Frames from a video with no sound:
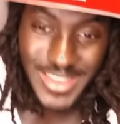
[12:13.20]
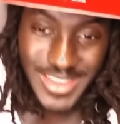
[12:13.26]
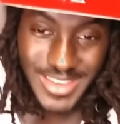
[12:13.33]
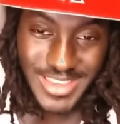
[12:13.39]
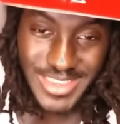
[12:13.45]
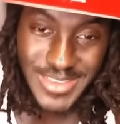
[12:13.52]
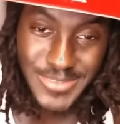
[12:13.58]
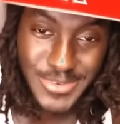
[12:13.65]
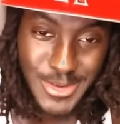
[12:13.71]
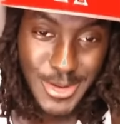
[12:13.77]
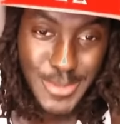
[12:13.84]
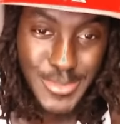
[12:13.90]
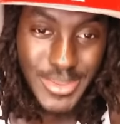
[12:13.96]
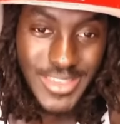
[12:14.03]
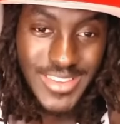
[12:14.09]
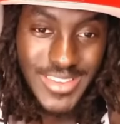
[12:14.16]
You feel
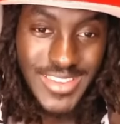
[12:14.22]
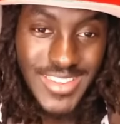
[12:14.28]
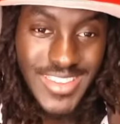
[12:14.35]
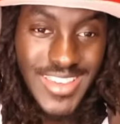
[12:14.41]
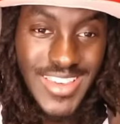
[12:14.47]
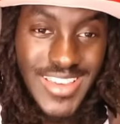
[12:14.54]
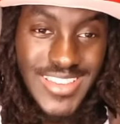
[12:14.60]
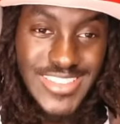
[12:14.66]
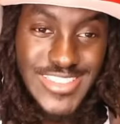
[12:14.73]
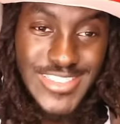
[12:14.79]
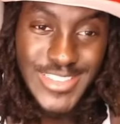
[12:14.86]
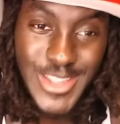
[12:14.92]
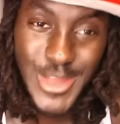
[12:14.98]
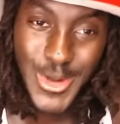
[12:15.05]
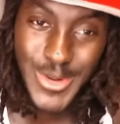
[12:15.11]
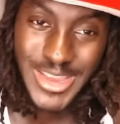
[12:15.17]
me?
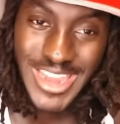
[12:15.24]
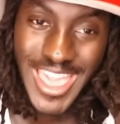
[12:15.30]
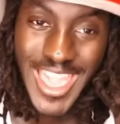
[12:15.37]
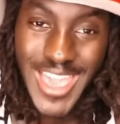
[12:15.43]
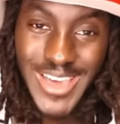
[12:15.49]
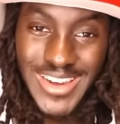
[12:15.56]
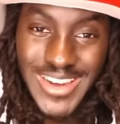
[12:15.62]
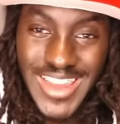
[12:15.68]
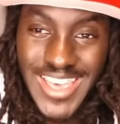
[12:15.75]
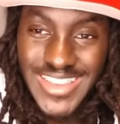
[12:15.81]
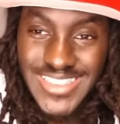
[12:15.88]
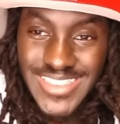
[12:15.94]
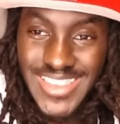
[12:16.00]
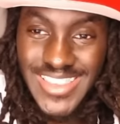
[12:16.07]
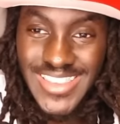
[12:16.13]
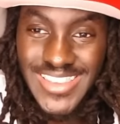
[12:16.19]
Slow it down,
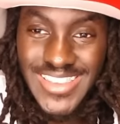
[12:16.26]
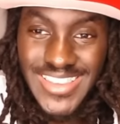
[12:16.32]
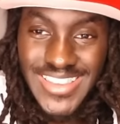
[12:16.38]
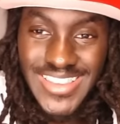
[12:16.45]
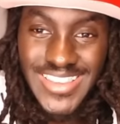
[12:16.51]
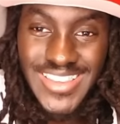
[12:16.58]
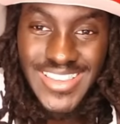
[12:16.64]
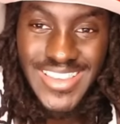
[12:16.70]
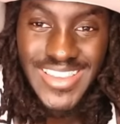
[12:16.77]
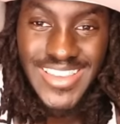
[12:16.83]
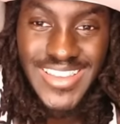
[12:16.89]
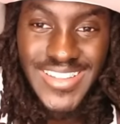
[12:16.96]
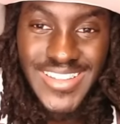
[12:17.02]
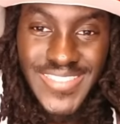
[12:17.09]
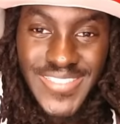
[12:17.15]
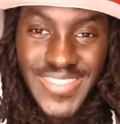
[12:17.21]
Lexi.
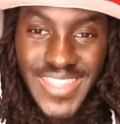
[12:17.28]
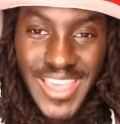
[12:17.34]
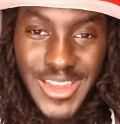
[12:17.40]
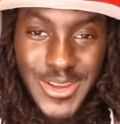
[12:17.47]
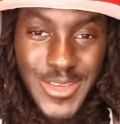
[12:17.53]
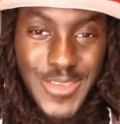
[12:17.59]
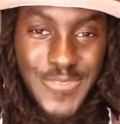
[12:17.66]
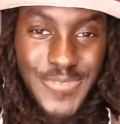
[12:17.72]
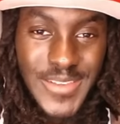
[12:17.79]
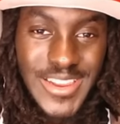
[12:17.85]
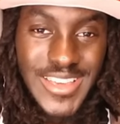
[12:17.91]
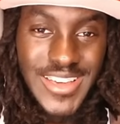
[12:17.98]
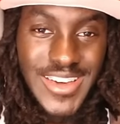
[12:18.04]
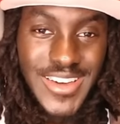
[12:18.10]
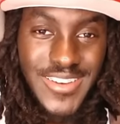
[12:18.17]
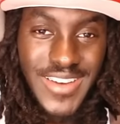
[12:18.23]
I know you're feeling
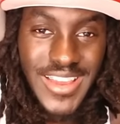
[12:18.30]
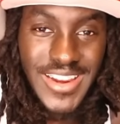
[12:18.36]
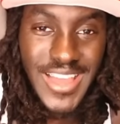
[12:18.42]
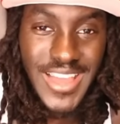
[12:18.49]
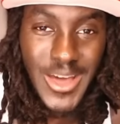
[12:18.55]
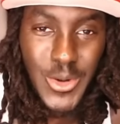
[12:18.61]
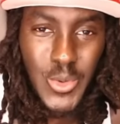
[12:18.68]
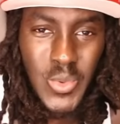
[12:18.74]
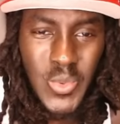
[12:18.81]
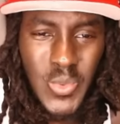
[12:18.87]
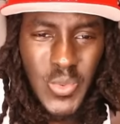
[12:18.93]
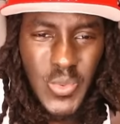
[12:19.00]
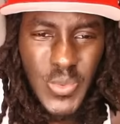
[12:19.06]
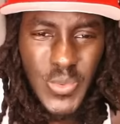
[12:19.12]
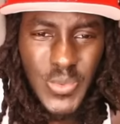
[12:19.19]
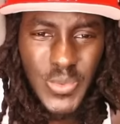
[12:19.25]
good right now. Ooh.
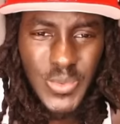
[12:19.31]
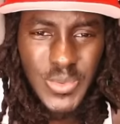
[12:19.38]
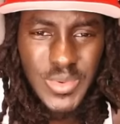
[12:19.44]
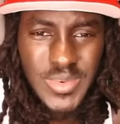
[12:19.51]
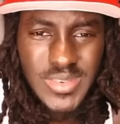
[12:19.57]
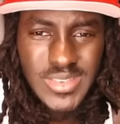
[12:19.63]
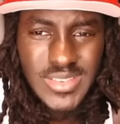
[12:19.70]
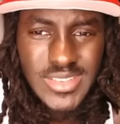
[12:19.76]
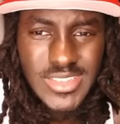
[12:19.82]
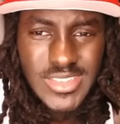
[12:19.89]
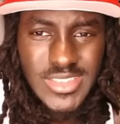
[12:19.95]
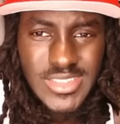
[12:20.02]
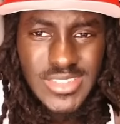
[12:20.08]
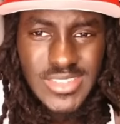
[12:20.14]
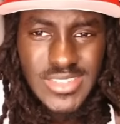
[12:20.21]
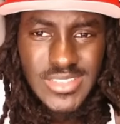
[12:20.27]

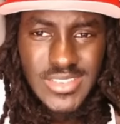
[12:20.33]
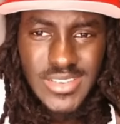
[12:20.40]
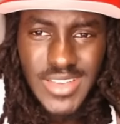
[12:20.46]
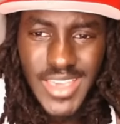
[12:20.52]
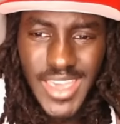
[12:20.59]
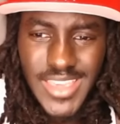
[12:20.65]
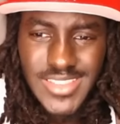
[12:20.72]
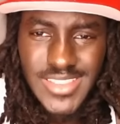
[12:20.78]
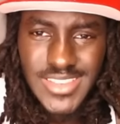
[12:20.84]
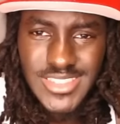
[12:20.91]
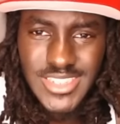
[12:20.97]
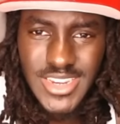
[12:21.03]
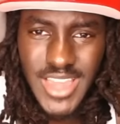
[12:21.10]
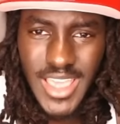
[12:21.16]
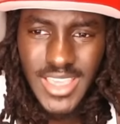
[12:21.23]
Hey, DeJanae.